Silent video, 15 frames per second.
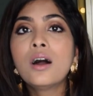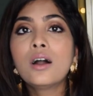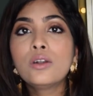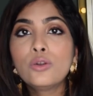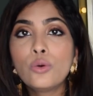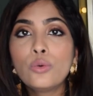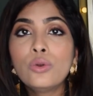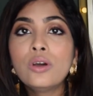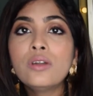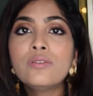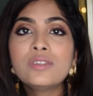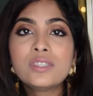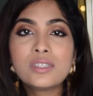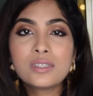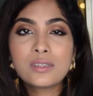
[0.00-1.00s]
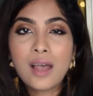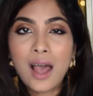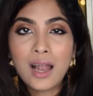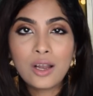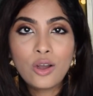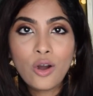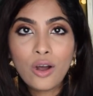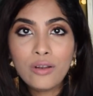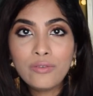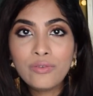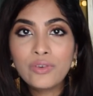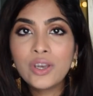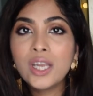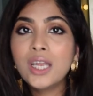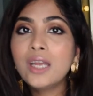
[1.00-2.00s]
a toner which is alcohol
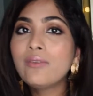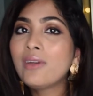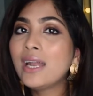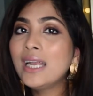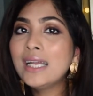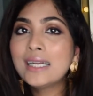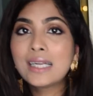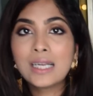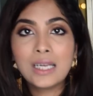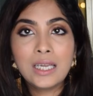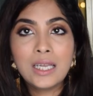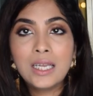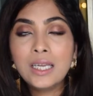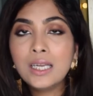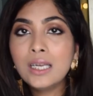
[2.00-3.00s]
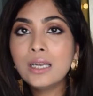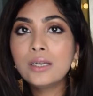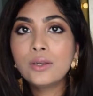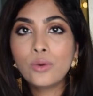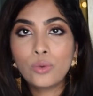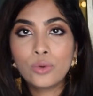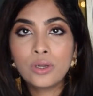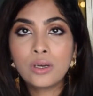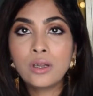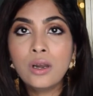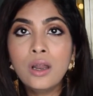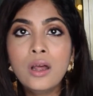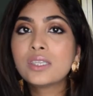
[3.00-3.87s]
free, very clean toner,